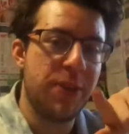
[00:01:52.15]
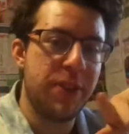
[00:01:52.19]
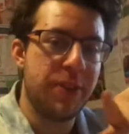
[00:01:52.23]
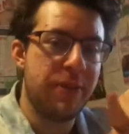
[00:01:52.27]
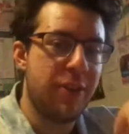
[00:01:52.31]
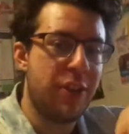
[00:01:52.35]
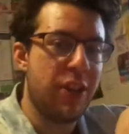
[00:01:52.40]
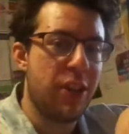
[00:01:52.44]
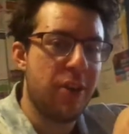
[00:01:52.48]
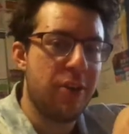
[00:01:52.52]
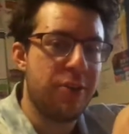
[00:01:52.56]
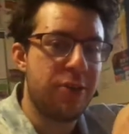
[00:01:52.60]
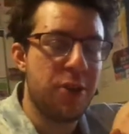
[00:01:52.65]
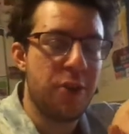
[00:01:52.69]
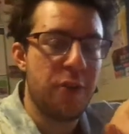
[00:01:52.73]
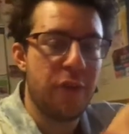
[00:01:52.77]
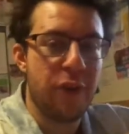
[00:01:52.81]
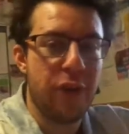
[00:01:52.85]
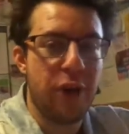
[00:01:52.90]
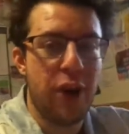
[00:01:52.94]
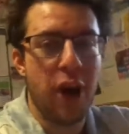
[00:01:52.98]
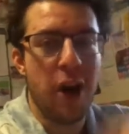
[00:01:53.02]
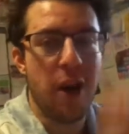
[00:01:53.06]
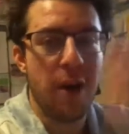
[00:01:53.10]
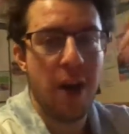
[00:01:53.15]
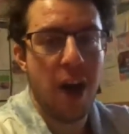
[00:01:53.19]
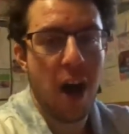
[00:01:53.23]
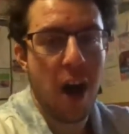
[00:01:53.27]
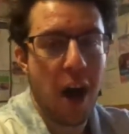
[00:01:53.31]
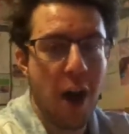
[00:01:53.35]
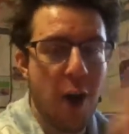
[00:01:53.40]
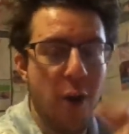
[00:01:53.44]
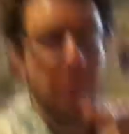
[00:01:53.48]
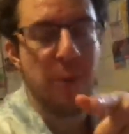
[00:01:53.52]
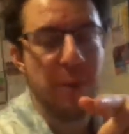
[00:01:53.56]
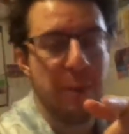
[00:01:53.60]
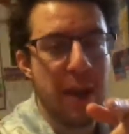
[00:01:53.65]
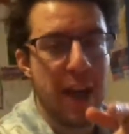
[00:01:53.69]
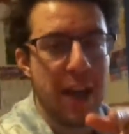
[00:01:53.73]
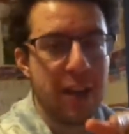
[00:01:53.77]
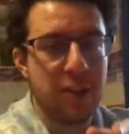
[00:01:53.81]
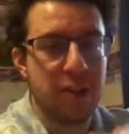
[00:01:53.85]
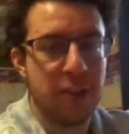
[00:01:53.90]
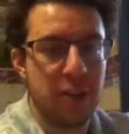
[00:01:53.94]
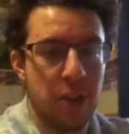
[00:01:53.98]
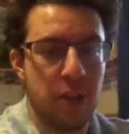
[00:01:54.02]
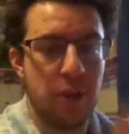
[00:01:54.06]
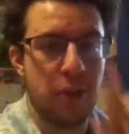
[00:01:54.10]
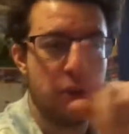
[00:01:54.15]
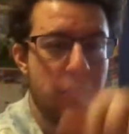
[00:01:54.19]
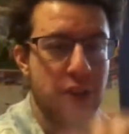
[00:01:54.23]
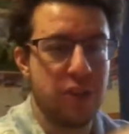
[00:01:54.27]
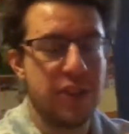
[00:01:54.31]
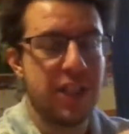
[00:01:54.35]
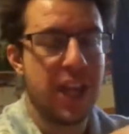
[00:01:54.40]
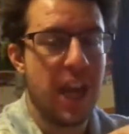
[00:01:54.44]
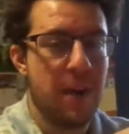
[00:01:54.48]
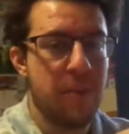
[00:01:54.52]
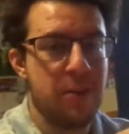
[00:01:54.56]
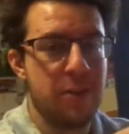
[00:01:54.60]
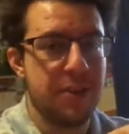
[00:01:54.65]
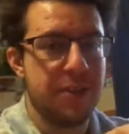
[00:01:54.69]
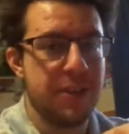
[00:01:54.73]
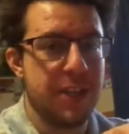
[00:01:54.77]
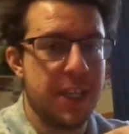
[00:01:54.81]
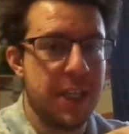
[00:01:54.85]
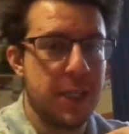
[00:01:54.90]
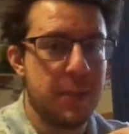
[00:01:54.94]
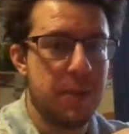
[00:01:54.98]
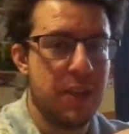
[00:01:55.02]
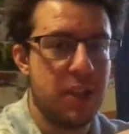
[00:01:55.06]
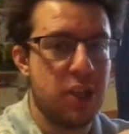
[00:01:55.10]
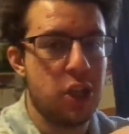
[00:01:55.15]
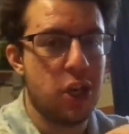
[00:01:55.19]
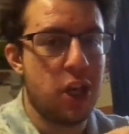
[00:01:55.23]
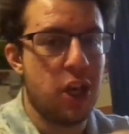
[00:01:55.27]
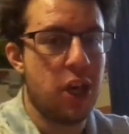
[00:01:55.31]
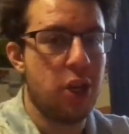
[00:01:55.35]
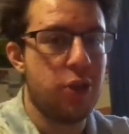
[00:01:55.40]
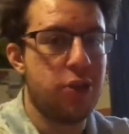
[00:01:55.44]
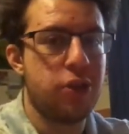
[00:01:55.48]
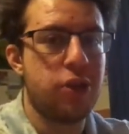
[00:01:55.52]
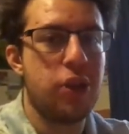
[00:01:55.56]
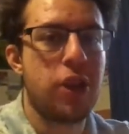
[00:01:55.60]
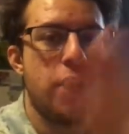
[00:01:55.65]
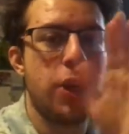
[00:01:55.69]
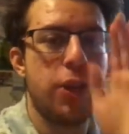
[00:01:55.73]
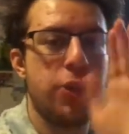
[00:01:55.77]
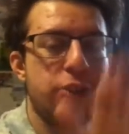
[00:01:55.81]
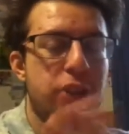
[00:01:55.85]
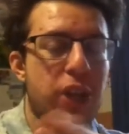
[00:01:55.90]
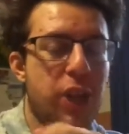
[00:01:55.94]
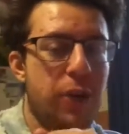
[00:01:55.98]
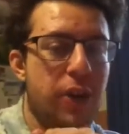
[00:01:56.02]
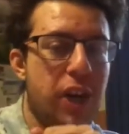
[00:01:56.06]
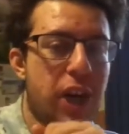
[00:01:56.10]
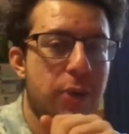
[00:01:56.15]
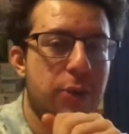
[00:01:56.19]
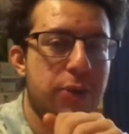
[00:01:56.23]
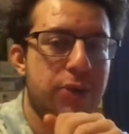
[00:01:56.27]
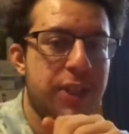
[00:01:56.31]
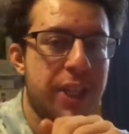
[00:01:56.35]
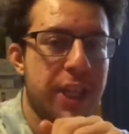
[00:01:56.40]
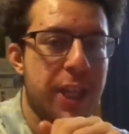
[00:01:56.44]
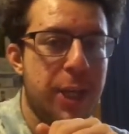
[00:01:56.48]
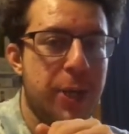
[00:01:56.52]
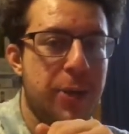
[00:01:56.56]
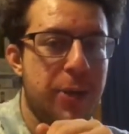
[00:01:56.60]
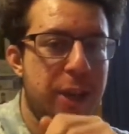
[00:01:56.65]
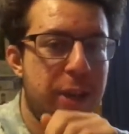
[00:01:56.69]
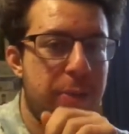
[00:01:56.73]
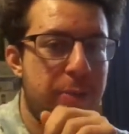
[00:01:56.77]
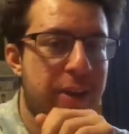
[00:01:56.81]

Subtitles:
this video so far. I will be back soon because the camera does need to be charged. So I will see you in a